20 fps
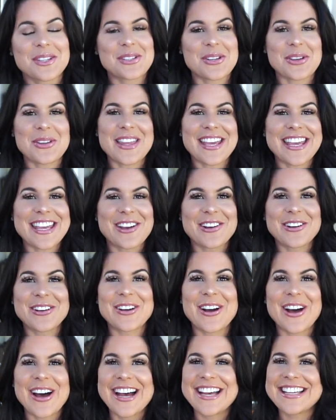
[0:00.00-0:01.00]
So there you go
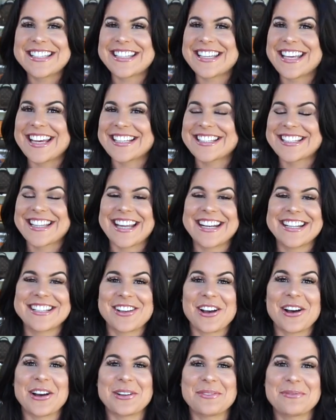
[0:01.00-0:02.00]
guys, yes that
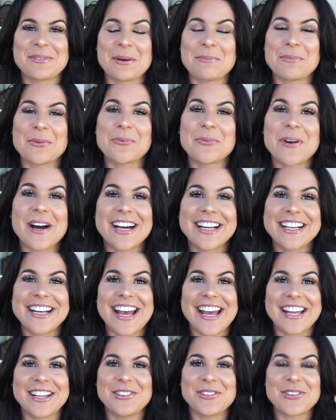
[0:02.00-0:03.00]
is item number one
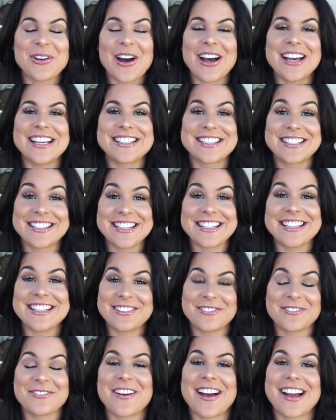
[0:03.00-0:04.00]
and you guys did
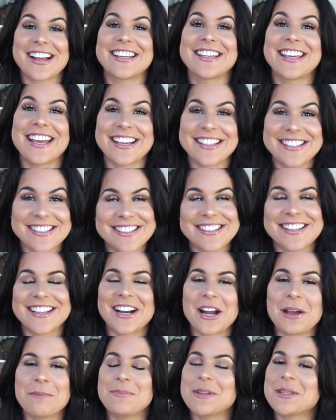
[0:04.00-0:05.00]
in fact guess
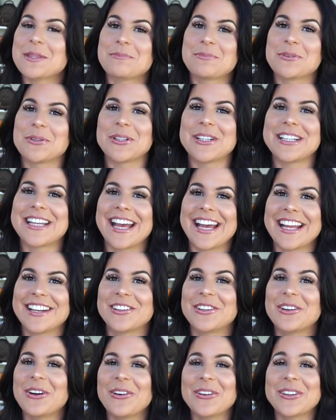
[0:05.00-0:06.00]
that I bit the bullet
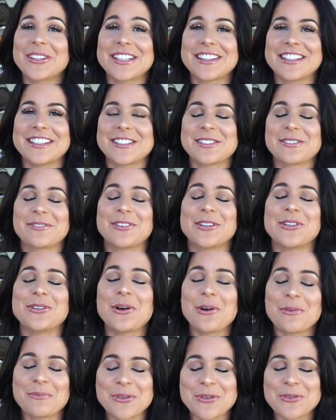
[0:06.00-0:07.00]
and got this
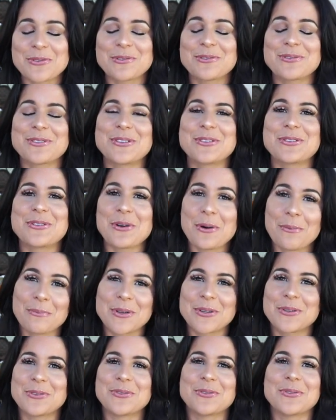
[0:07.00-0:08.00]
phenomenal,
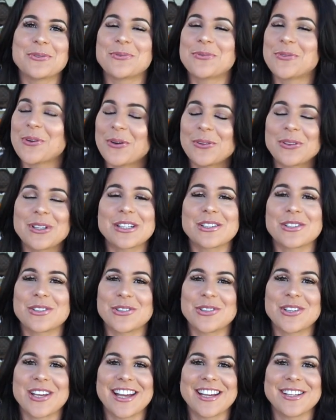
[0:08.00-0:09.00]
phenomenal rolling
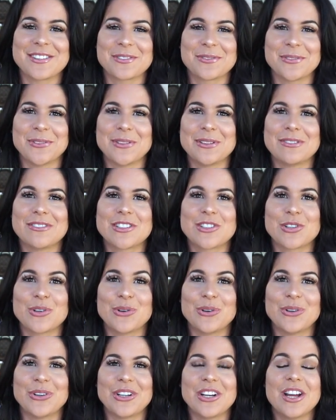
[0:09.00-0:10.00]
suitcase from Louis
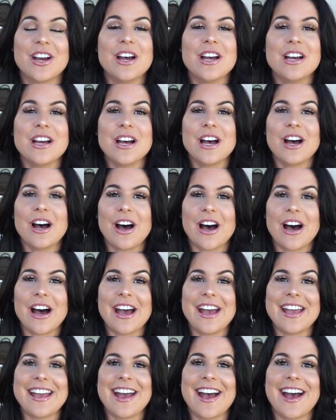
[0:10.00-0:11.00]
Vuitton.
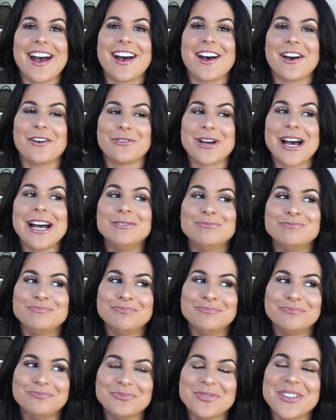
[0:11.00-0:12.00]
I have
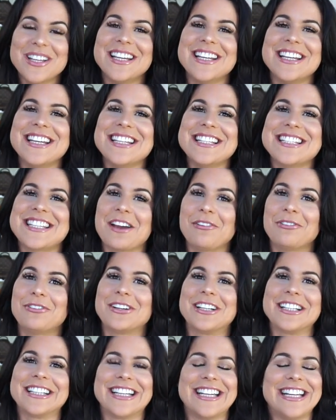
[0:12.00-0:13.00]

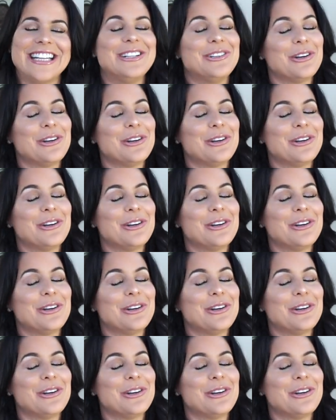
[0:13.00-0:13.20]
definitely